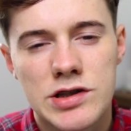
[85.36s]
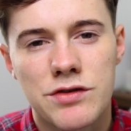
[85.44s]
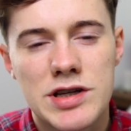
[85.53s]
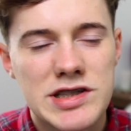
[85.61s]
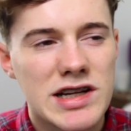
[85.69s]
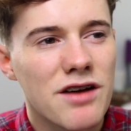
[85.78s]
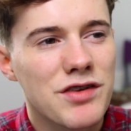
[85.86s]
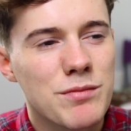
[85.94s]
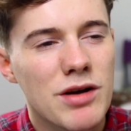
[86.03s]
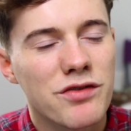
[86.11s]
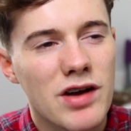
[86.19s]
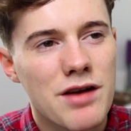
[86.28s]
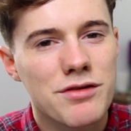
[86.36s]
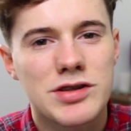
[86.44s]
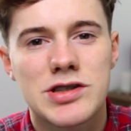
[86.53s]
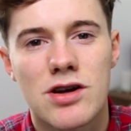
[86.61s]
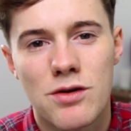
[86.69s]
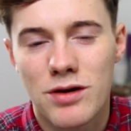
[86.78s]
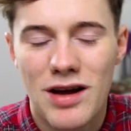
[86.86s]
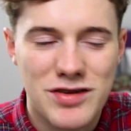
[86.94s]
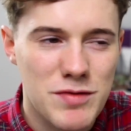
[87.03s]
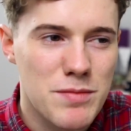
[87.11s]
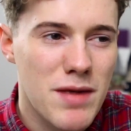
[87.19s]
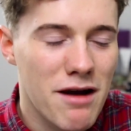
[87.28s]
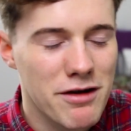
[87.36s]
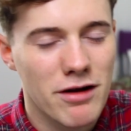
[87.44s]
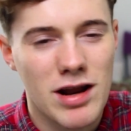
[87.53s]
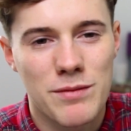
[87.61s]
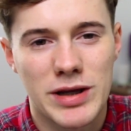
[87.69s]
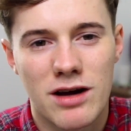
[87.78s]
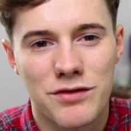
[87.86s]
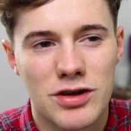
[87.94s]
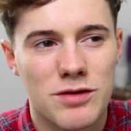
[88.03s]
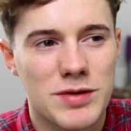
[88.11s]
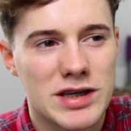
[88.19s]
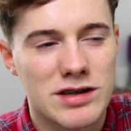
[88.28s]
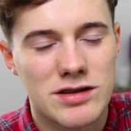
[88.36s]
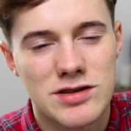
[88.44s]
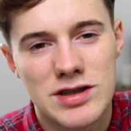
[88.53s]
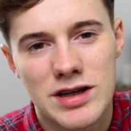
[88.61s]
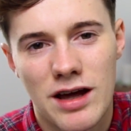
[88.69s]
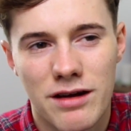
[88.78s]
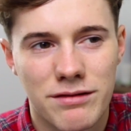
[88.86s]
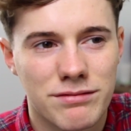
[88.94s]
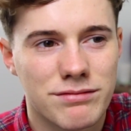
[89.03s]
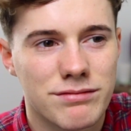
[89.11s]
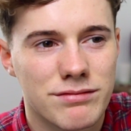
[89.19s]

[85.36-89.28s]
So recently I think my favourite song would have to be Mario Let Me Love You because, you know,